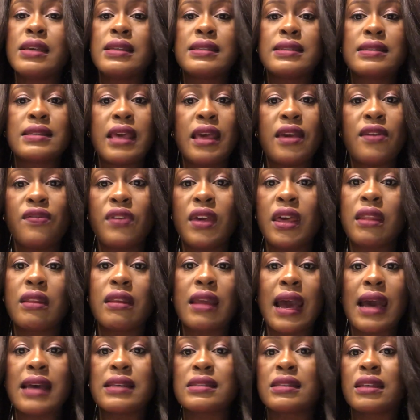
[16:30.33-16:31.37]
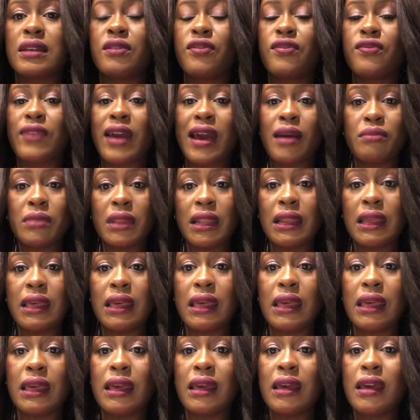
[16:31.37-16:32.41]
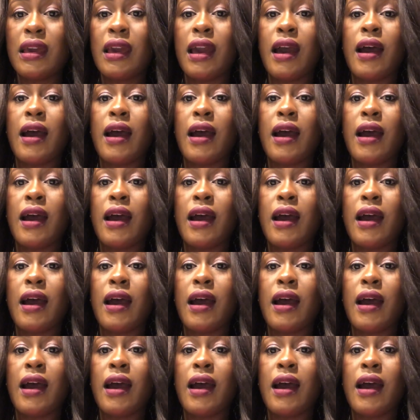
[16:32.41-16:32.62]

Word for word: saving, asking family